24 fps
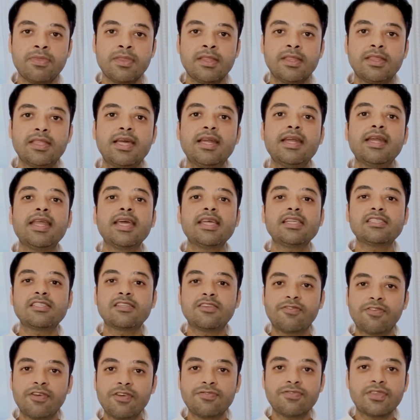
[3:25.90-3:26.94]
Then next,
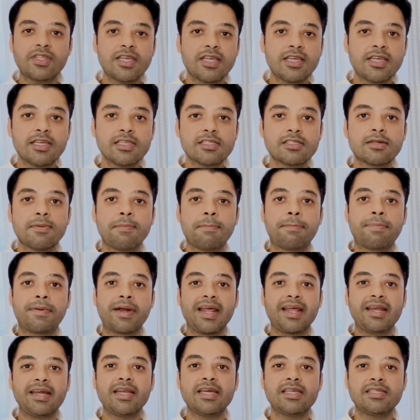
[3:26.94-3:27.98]
fifth thing is
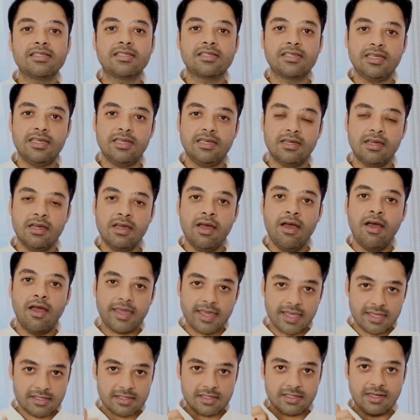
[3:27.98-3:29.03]
pregnancy.
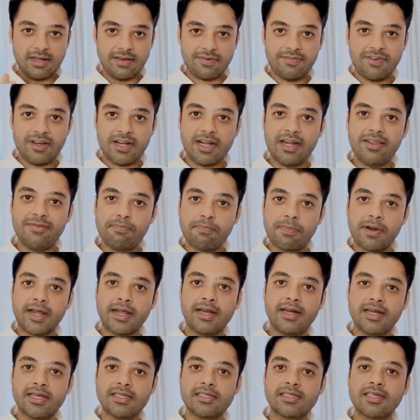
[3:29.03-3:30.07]
Yes, definitely
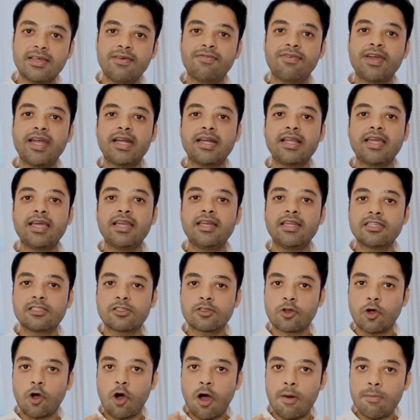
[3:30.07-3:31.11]
pregnancy, weight gain is
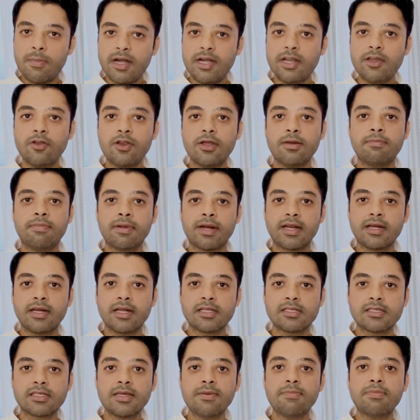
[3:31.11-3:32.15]
common during
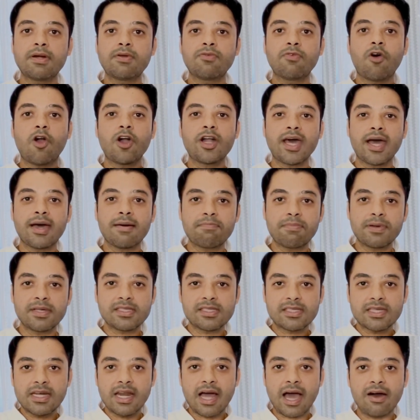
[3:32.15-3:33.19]
pregnancy, but what
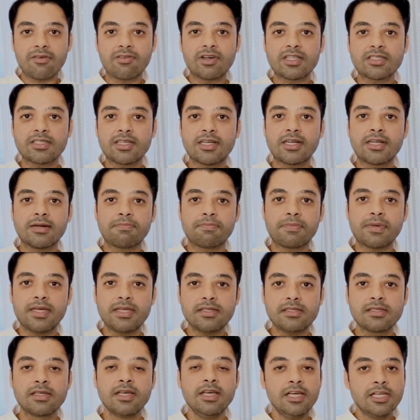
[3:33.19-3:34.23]
happens in our setup
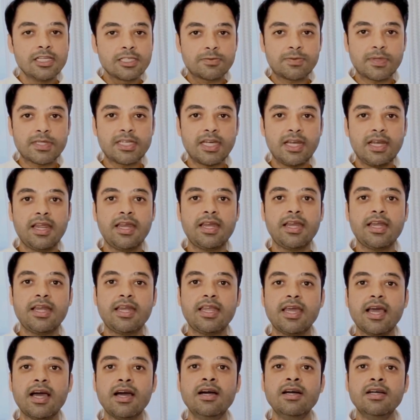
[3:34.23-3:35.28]
is, especially in
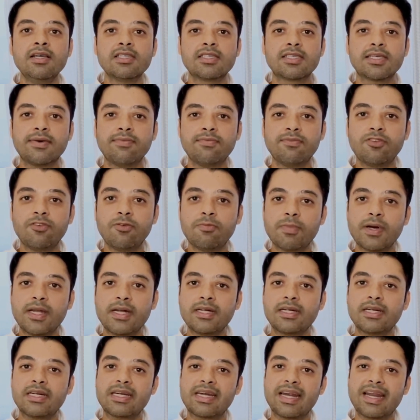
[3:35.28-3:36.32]
India, some women
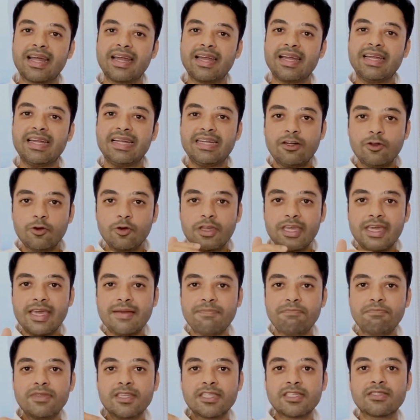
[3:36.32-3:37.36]
try to
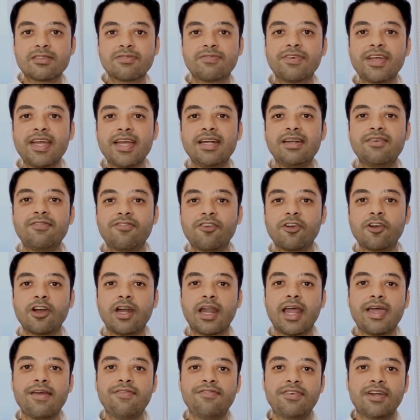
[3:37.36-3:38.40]
keep this weight for
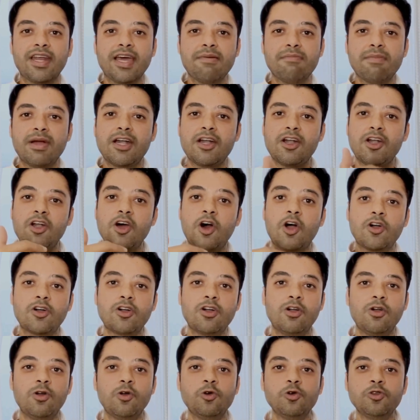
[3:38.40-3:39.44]
lifetime and
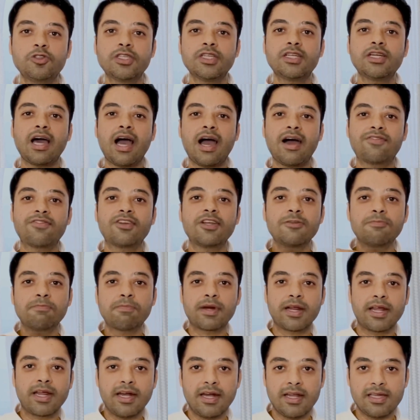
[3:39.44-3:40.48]
not lose it after
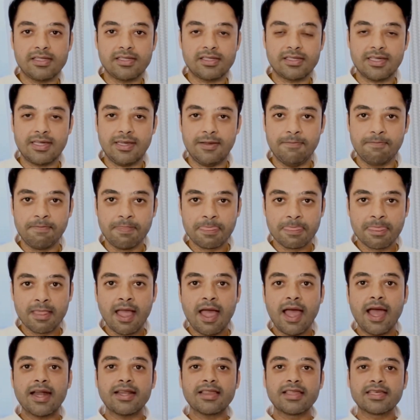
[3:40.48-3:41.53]
pregnancy.
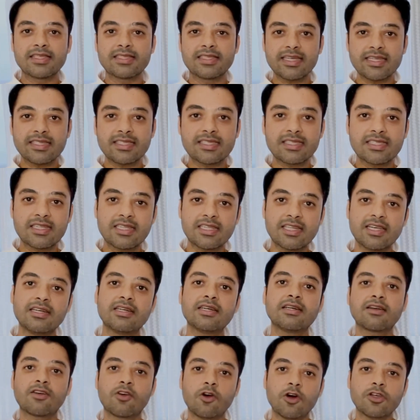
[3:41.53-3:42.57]
And the sixth
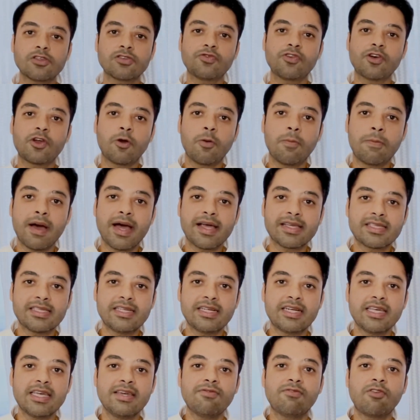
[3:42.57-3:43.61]
cause for
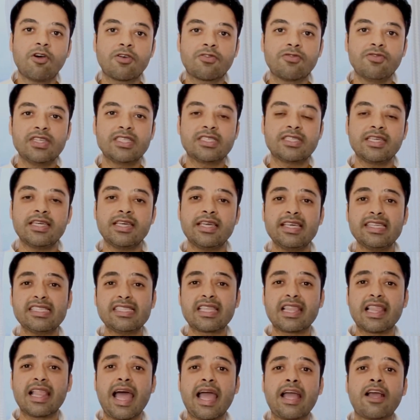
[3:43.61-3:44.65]
obesity, what we see,
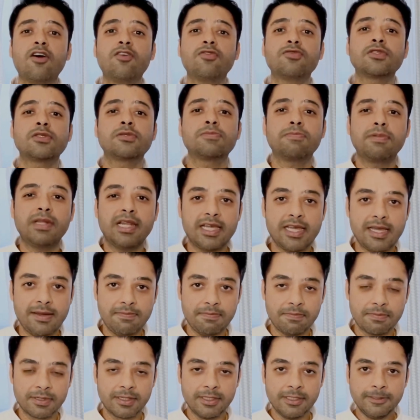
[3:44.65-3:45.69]
is lack of
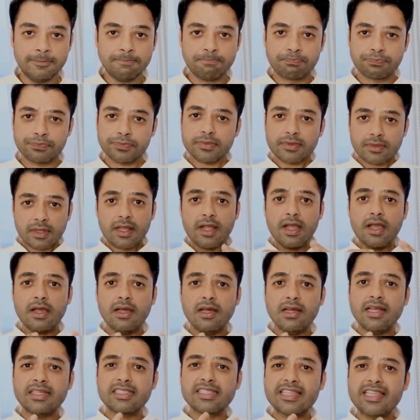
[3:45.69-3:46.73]
sleep.
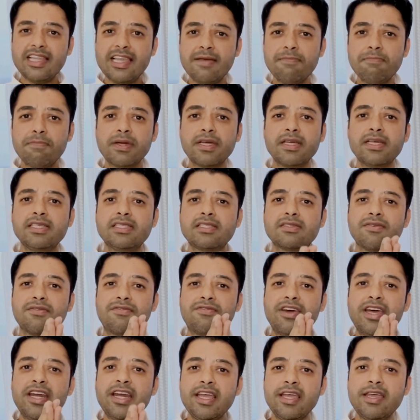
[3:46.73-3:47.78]
Sleep is
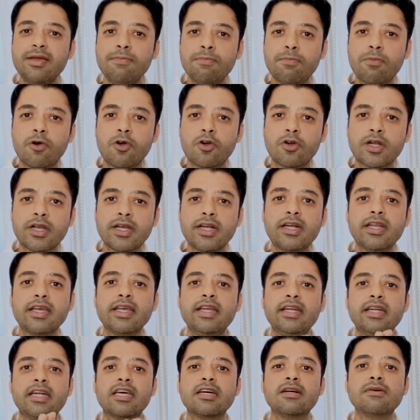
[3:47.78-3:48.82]
very important
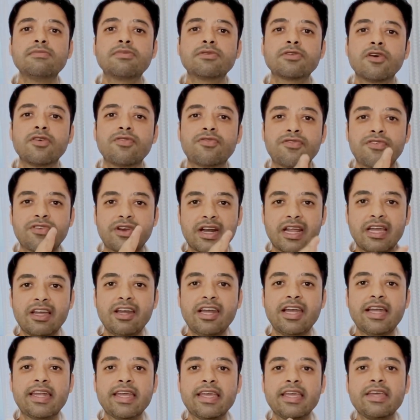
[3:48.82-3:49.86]
in terms of
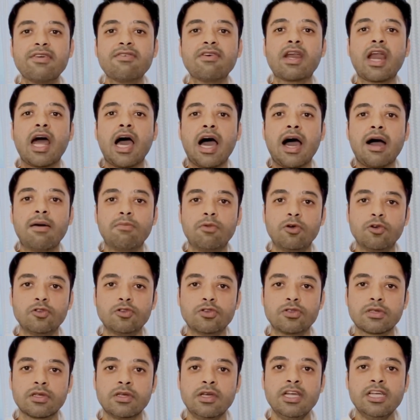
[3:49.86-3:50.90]
regulating your
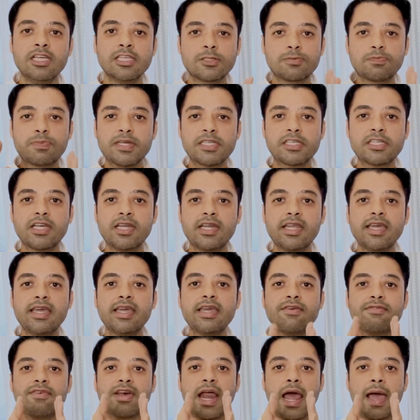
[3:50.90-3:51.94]
hormones, especially
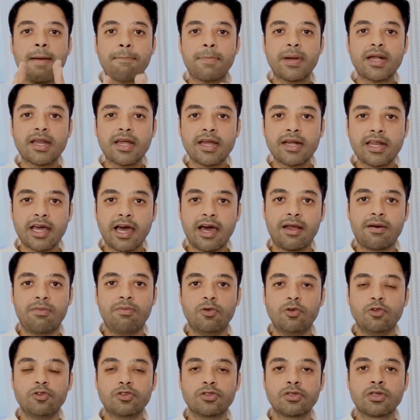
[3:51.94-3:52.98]
your appetite
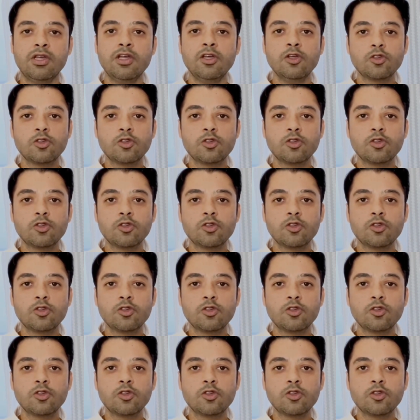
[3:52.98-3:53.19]
hormones.